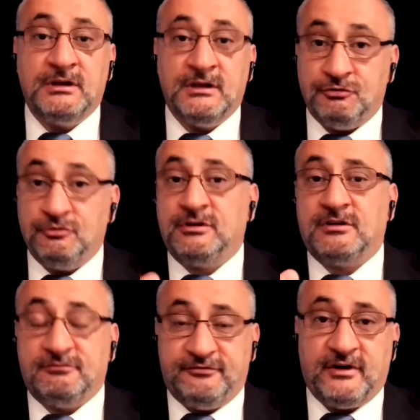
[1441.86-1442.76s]
and you're not going
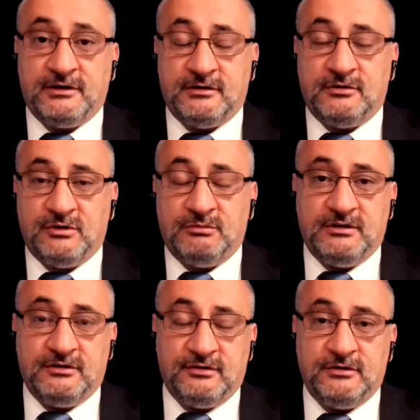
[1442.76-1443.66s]
to fire anybody
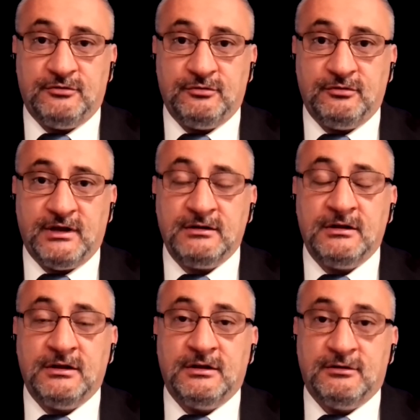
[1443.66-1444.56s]
because they didn't do that,
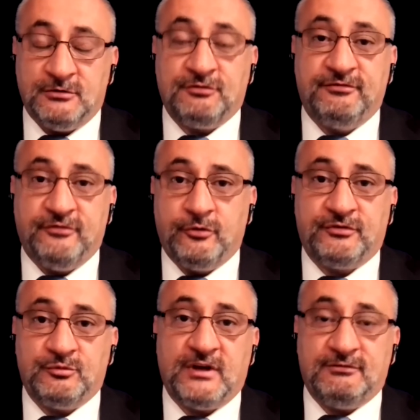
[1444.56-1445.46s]
which forced
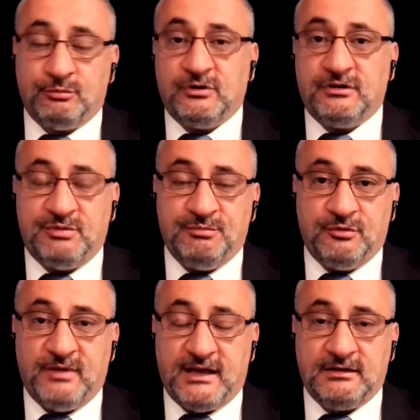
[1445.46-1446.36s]
them to have to bring the people
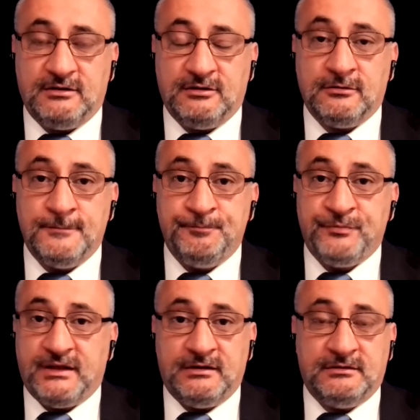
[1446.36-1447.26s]
back here.
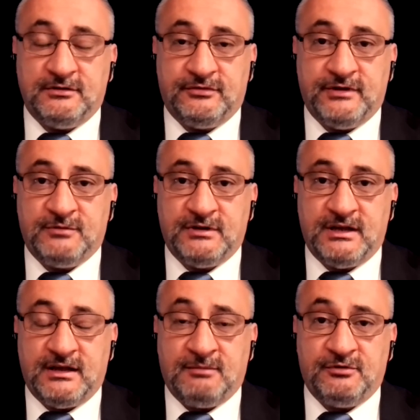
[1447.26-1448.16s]
And then the same thing
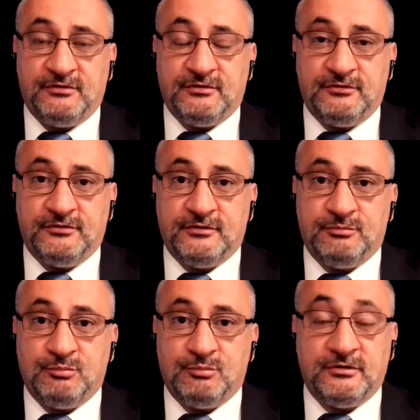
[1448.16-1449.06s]
happens in the southern
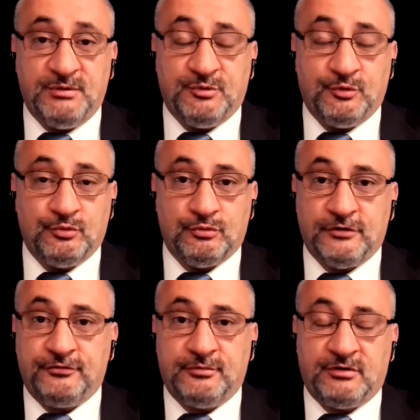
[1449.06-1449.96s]
border. The people who
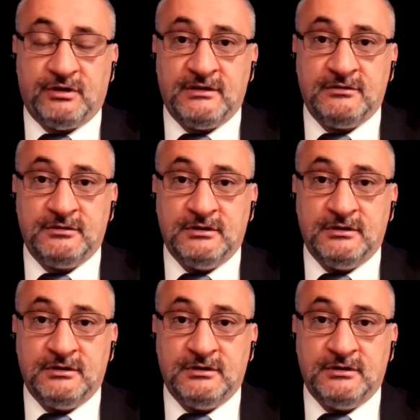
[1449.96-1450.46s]
rushed the plane,